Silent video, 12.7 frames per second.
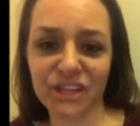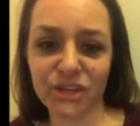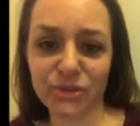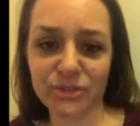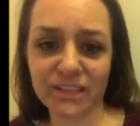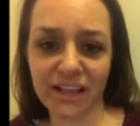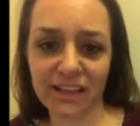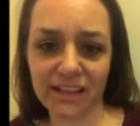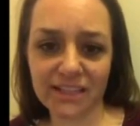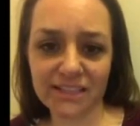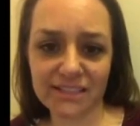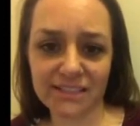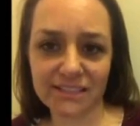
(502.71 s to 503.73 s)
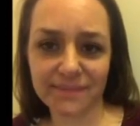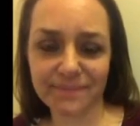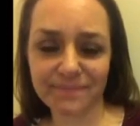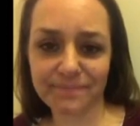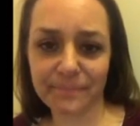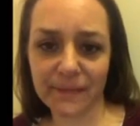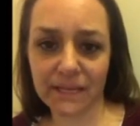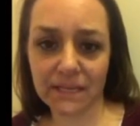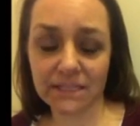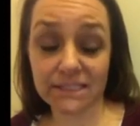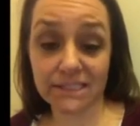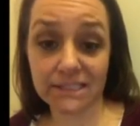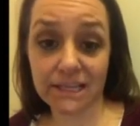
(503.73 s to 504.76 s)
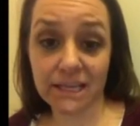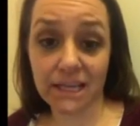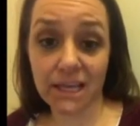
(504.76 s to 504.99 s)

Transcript: the news outlets because